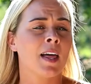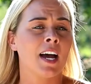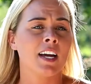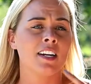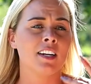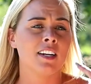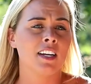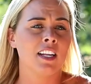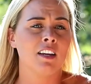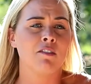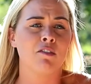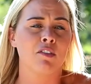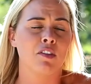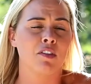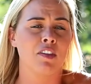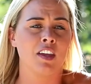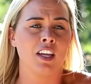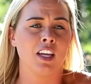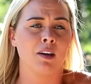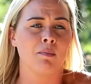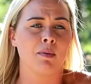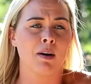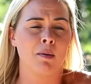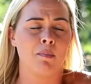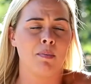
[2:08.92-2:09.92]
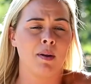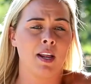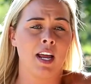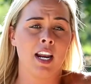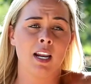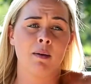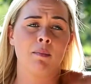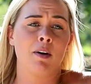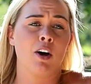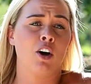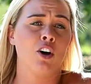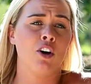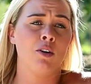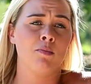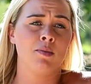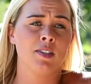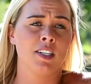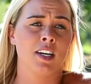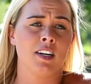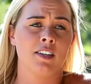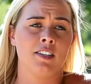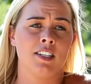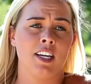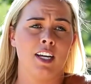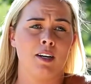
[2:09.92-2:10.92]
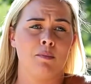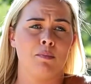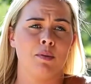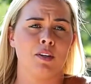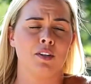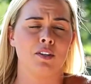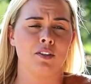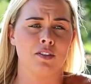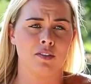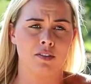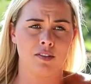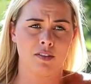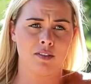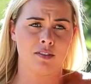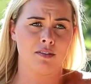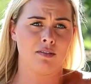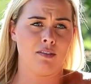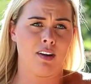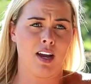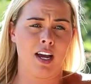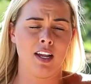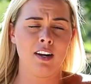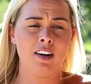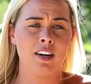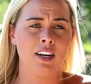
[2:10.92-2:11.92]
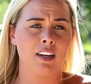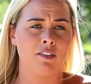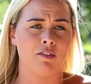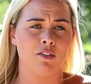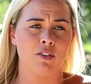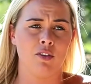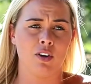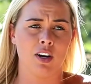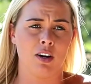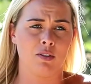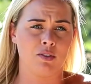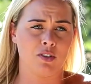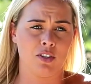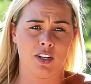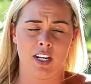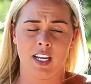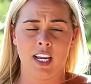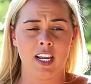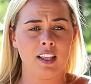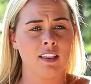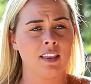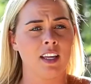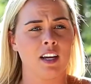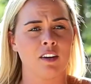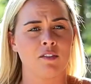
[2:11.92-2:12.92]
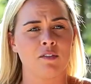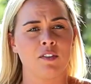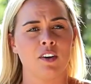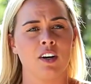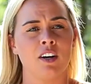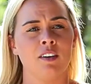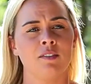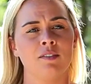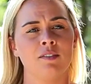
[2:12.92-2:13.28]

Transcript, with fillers: I didn't even think about planning my hometown date because I didn't even know I was going to get that far.